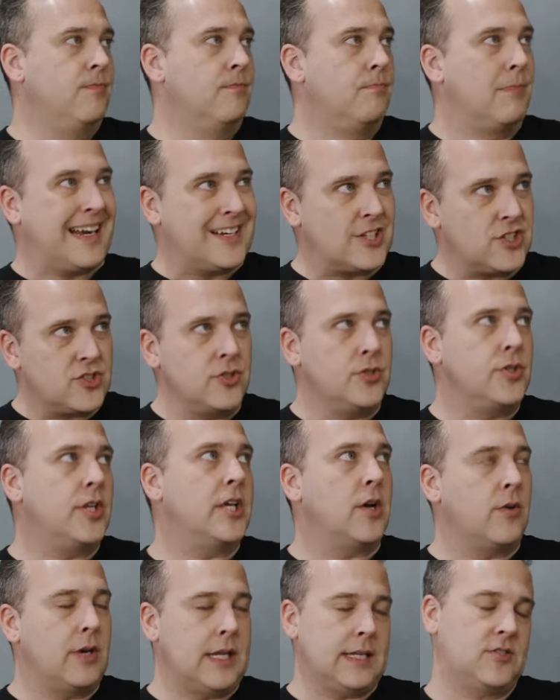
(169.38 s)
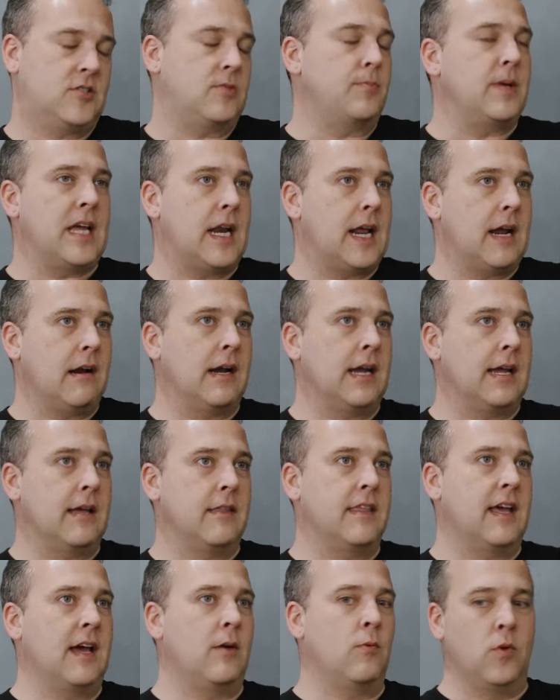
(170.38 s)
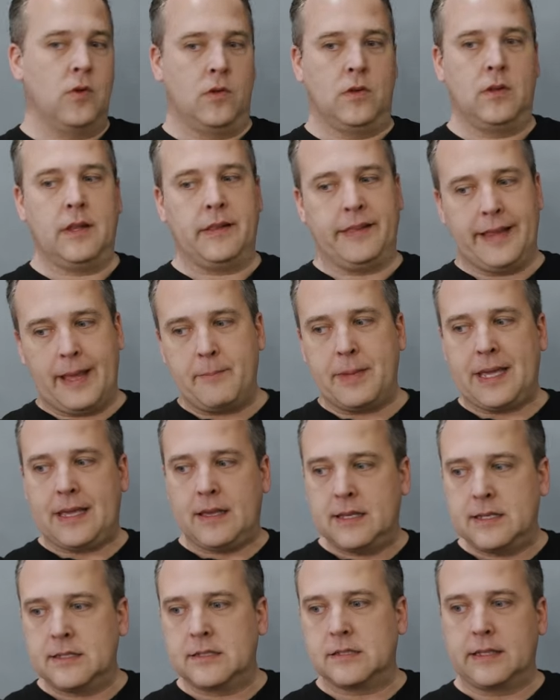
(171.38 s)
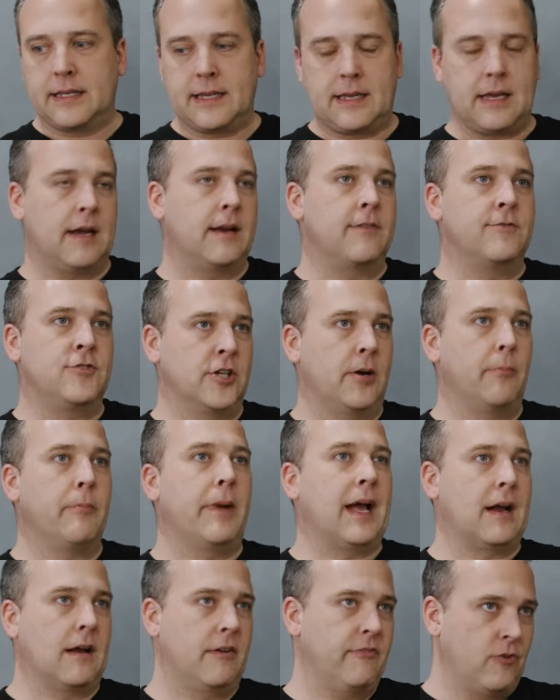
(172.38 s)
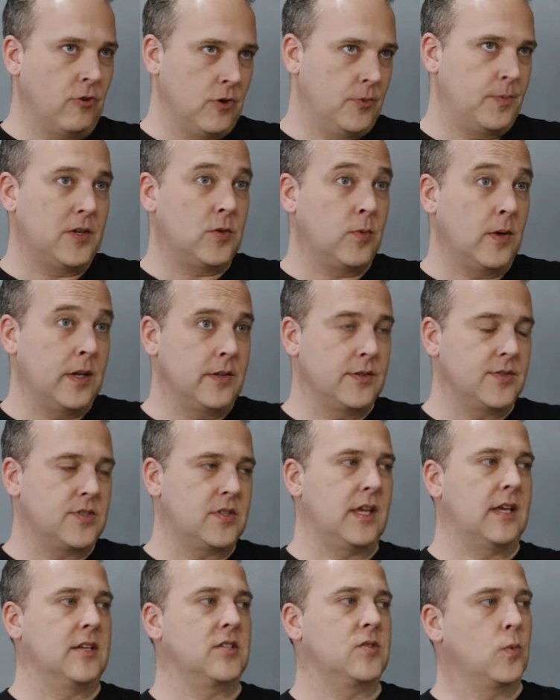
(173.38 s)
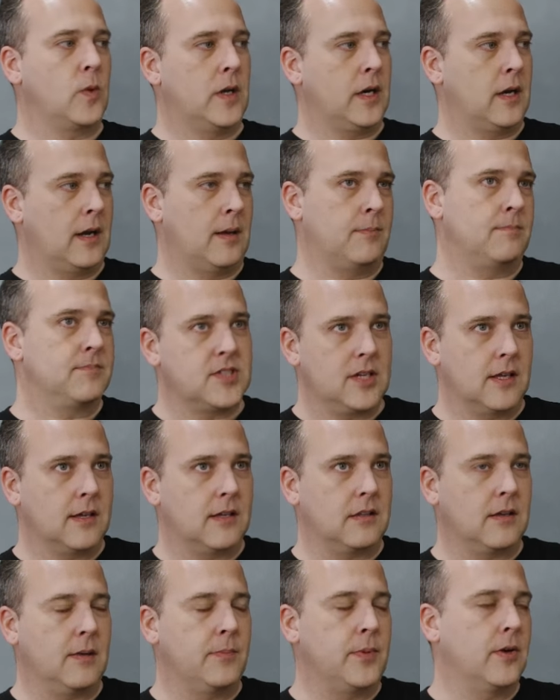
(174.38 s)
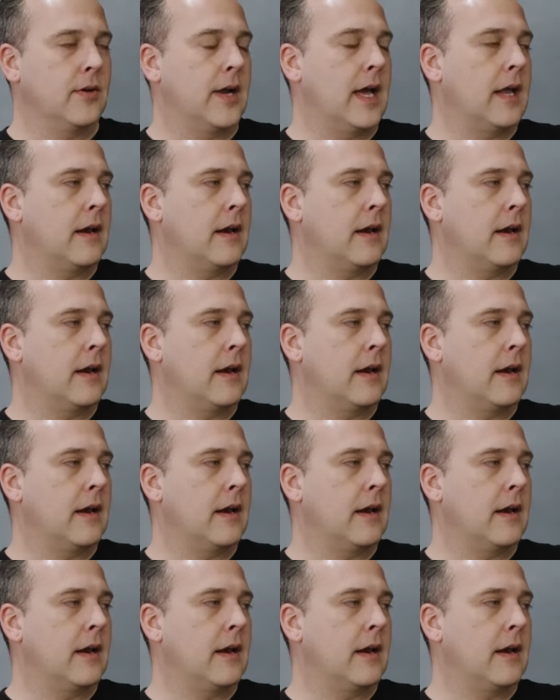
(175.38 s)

my studio needs to be an area that will let me easily kind of jump back and forth between those things when I'm sitting at the computer